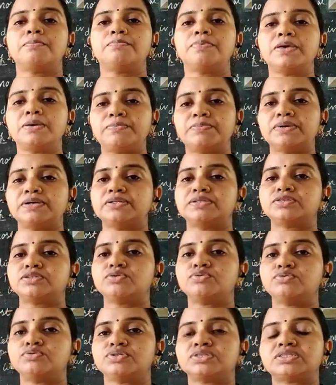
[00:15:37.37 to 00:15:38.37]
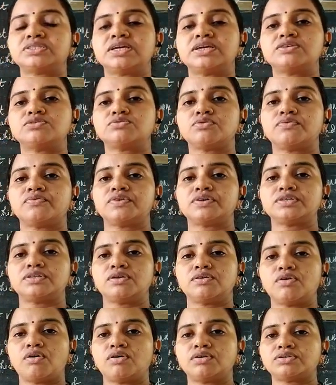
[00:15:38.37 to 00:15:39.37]
peoples who stays over
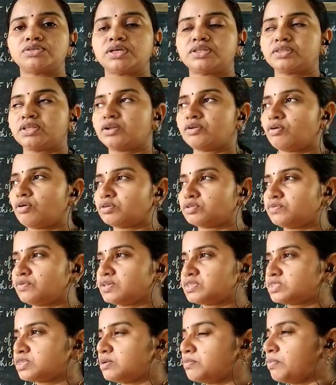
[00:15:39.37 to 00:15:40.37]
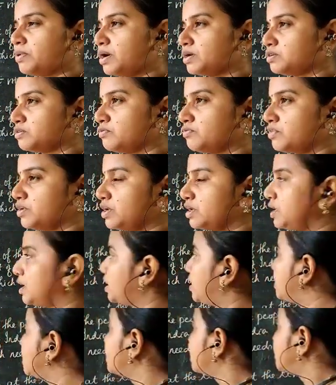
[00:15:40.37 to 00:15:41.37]
the north and the northwestern part of India.